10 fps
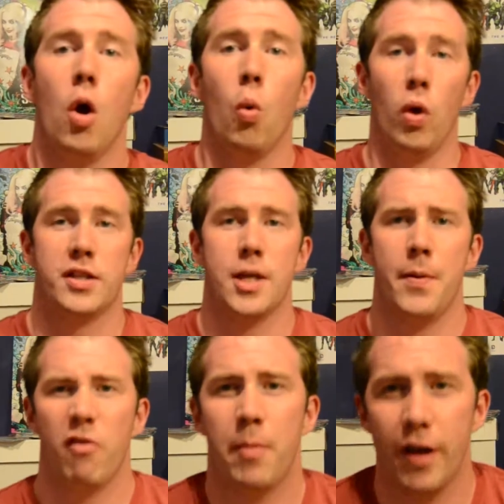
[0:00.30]
What's up,
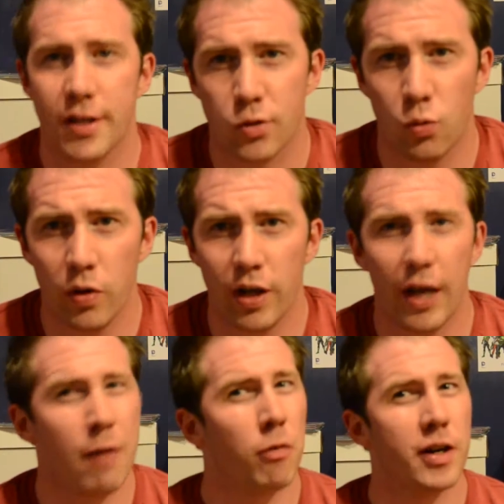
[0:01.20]
everybody? It's Will,
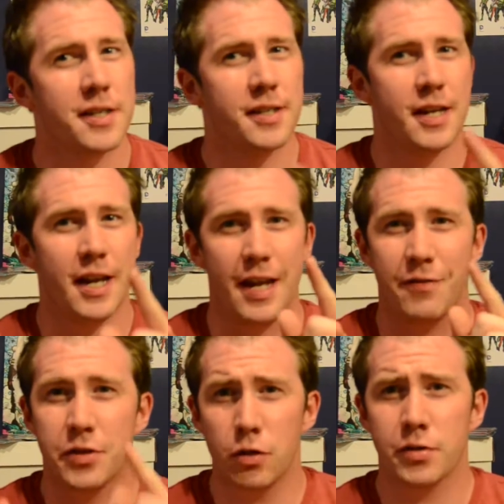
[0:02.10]
and we're going to see if
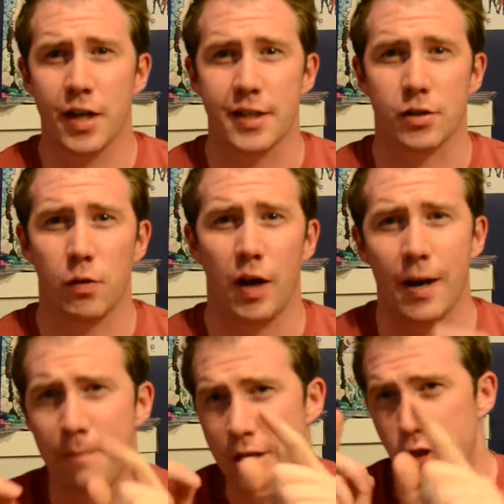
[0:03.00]
Suicide
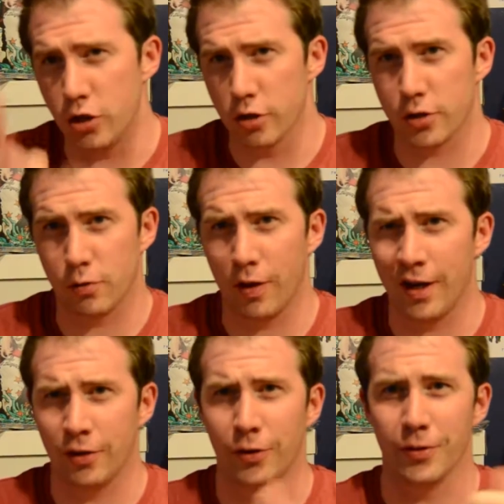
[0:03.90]
Squad meets your
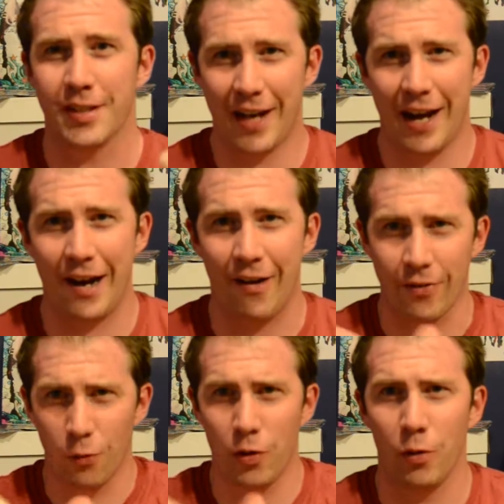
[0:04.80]
squad goals here on
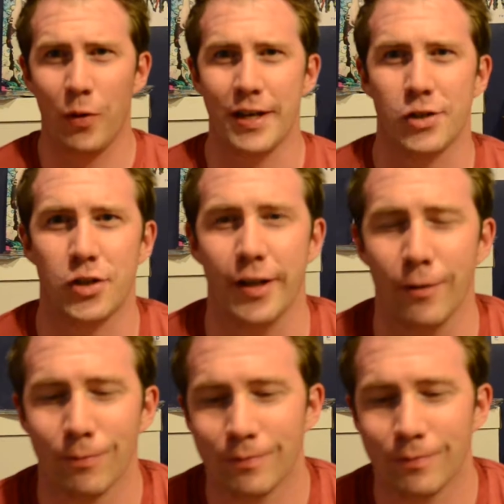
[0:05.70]
the Will West Show.